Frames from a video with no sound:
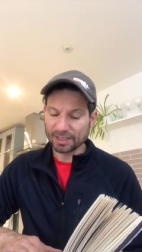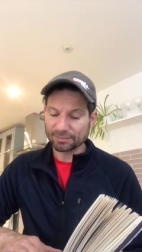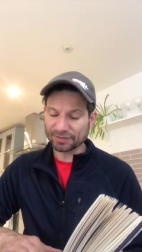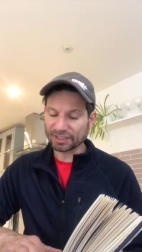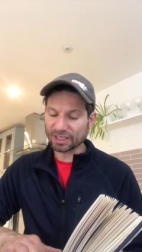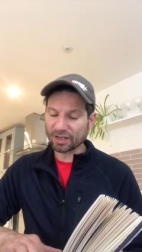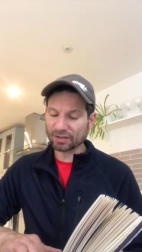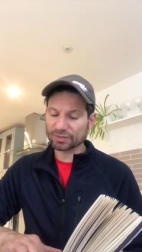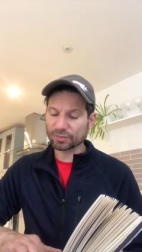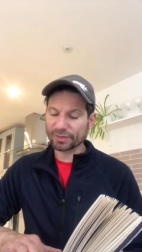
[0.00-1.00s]
"But the
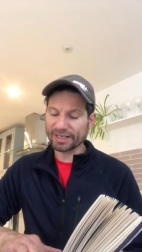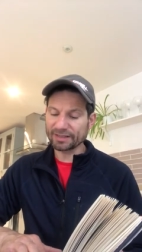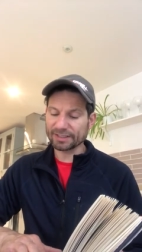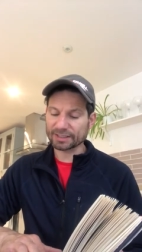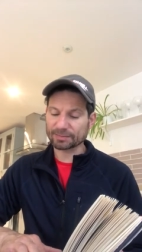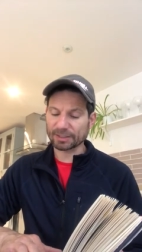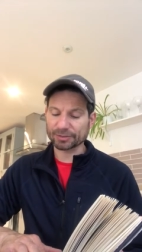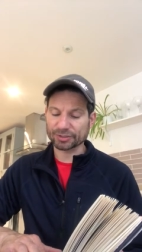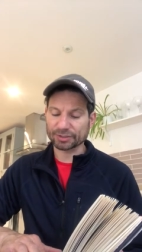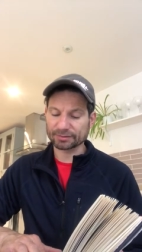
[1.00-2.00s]
guards will hear the
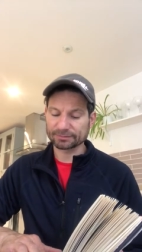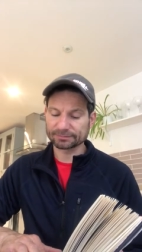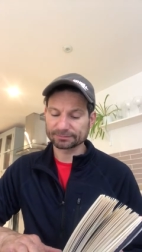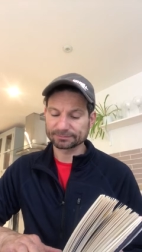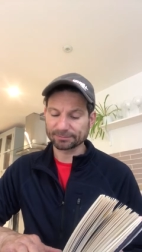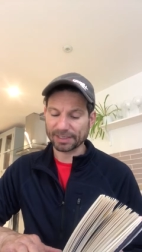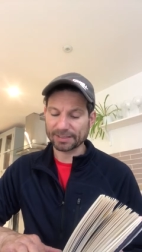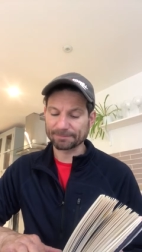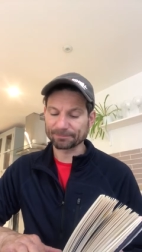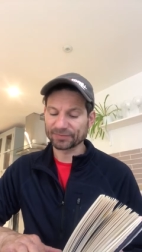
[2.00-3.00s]
explosion."
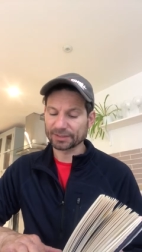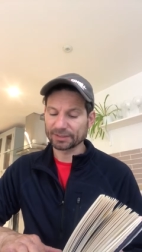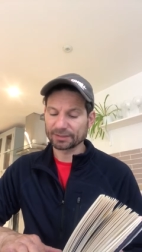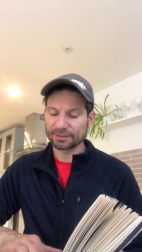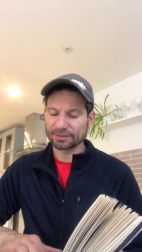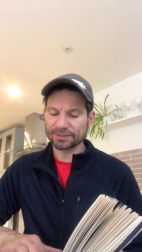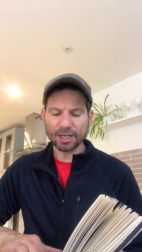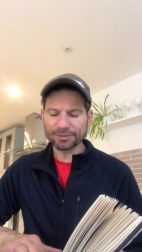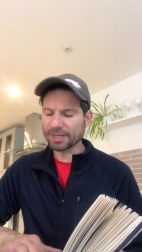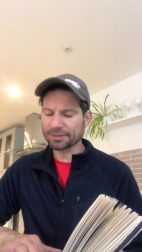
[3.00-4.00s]
"Ben."
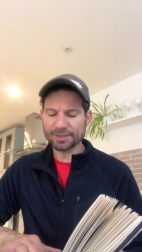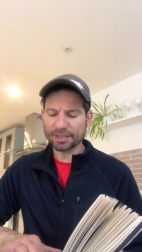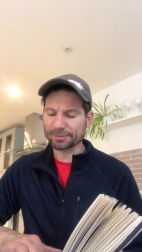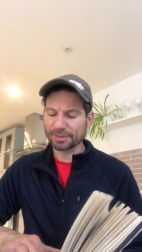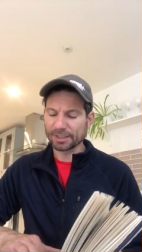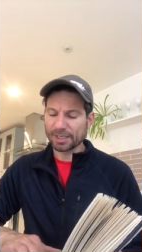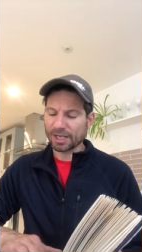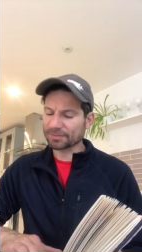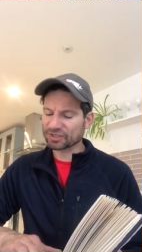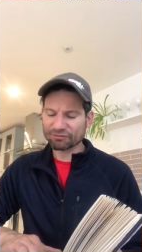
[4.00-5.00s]
No.
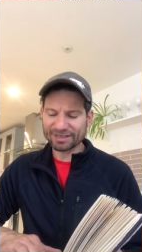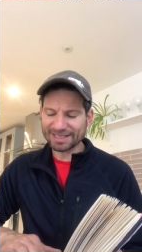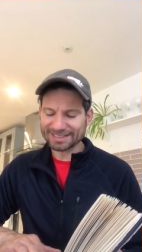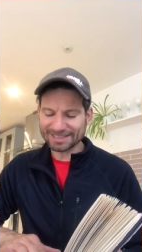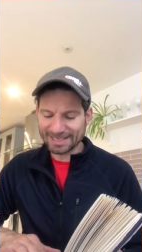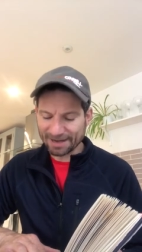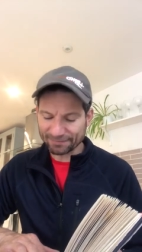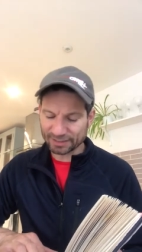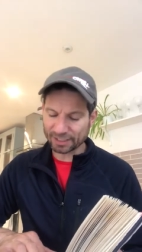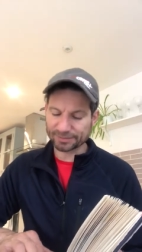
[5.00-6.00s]
I'm sorry, that's
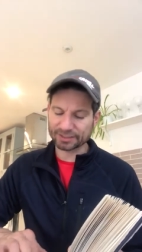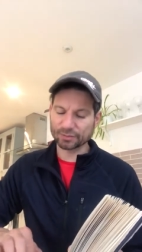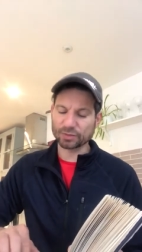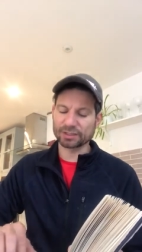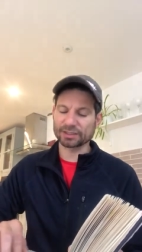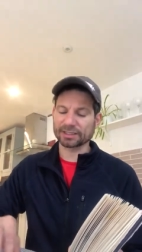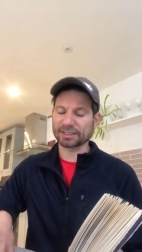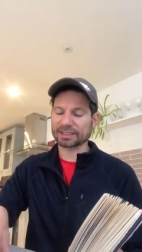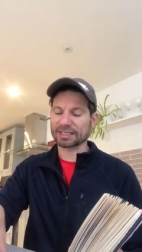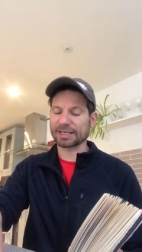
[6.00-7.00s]
never going to work,
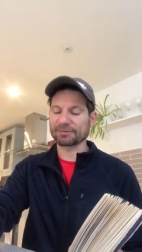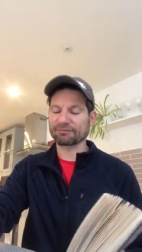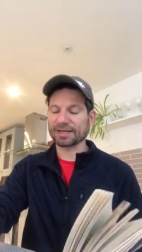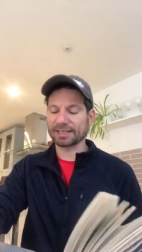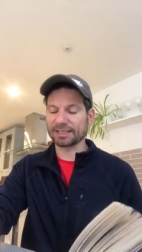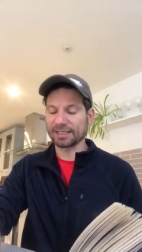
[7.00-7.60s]
exclaimed Granny,